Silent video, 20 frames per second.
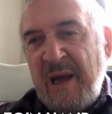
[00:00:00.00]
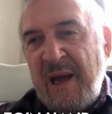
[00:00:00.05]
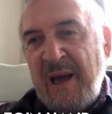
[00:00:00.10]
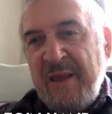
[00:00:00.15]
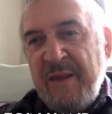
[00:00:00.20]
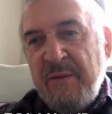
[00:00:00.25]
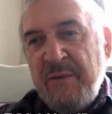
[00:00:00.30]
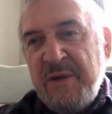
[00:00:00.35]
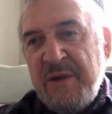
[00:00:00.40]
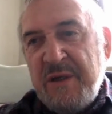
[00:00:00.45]

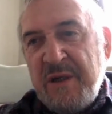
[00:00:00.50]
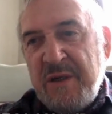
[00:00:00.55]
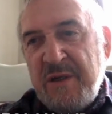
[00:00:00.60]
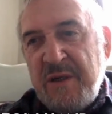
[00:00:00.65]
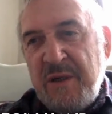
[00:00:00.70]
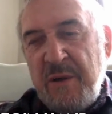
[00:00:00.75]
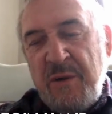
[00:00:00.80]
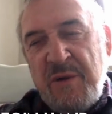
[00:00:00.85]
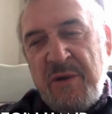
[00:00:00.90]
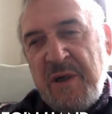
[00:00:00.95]
And there was
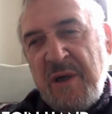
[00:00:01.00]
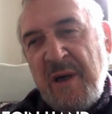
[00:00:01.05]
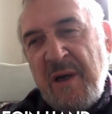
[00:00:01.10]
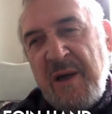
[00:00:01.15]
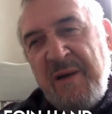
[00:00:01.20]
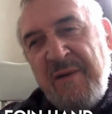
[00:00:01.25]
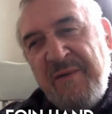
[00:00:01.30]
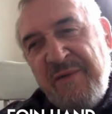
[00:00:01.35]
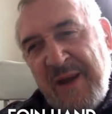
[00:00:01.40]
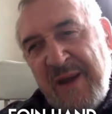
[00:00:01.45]
this huge
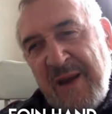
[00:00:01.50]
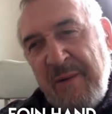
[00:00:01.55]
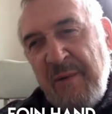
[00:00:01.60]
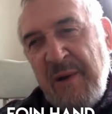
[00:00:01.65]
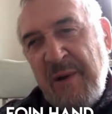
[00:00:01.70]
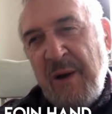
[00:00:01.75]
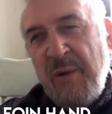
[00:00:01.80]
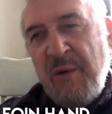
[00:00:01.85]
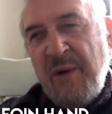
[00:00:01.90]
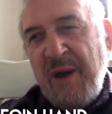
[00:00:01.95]
kind of thing,
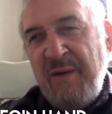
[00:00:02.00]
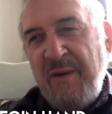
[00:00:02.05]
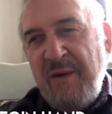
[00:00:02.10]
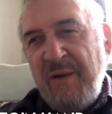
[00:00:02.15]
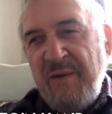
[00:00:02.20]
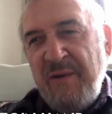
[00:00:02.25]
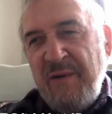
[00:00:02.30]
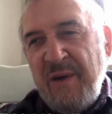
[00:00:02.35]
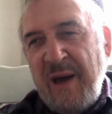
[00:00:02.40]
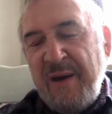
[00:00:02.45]
well, okay.
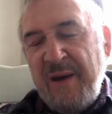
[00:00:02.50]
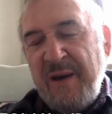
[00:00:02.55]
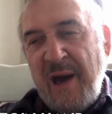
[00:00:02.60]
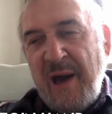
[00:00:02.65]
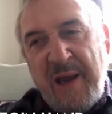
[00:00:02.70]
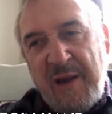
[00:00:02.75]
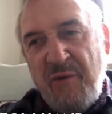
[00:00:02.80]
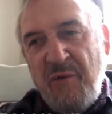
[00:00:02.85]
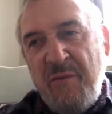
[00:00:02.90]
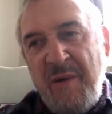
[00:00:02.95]
And I
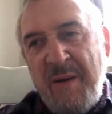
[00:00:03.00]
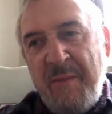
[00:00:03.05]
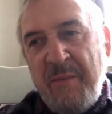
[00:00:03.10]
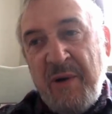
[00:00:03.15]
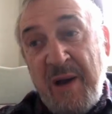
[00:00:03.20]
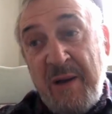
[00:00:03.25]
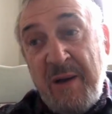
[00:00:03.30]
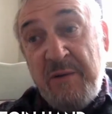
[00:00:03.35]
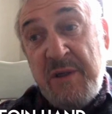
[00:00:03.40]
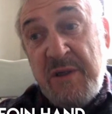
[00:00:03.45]
can
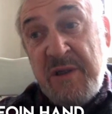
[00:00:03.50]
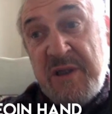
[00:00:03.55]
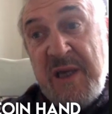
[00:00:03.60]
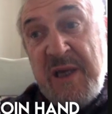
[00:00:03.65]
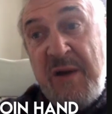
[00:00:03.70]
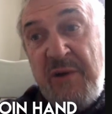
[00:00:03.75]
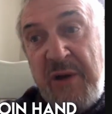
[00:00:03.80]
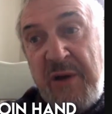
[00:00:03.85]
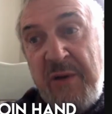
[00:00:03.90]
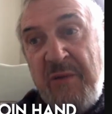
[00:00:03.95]
remember, I was in
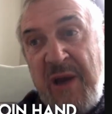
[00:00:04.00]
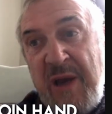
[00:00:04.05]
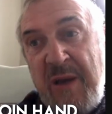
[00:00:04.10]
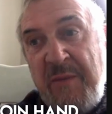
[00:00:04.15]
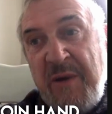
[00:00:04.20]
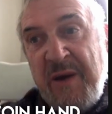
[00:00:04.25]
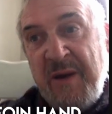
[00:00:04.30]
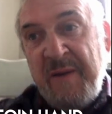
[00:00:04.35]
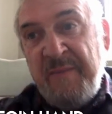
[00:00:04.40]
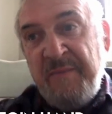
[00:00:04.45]
Saudi
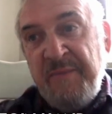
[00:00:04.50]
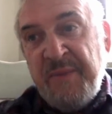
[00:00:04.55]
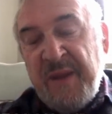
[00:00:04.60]
Arabia.